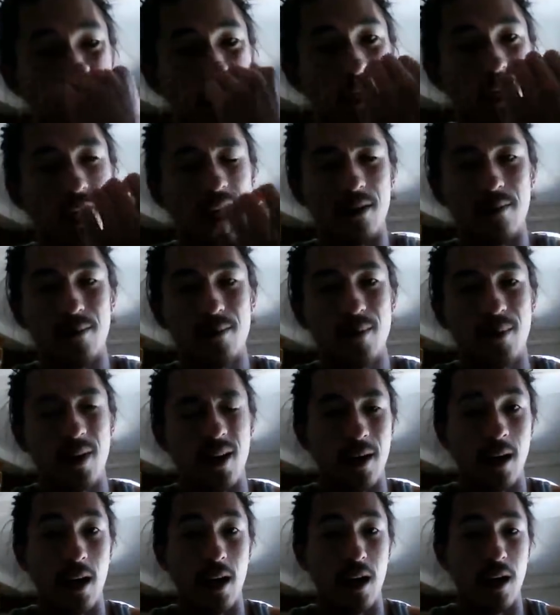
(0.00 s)
I don't.
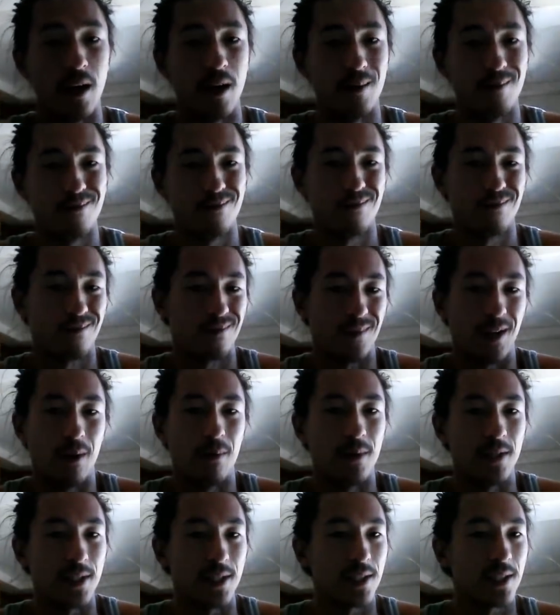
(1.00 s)
I
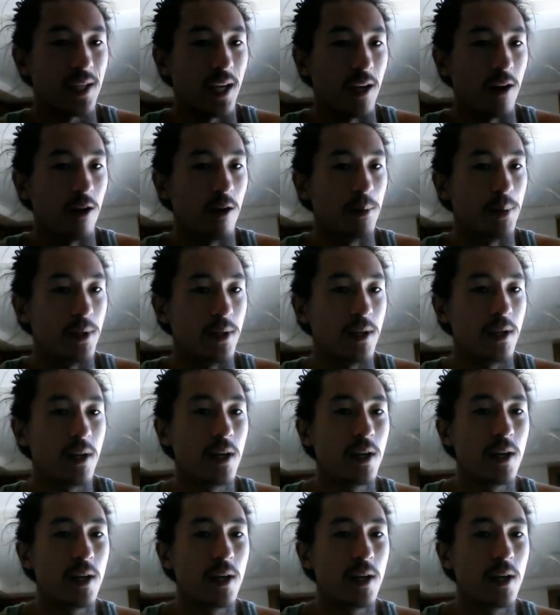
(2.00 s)
want to stay open.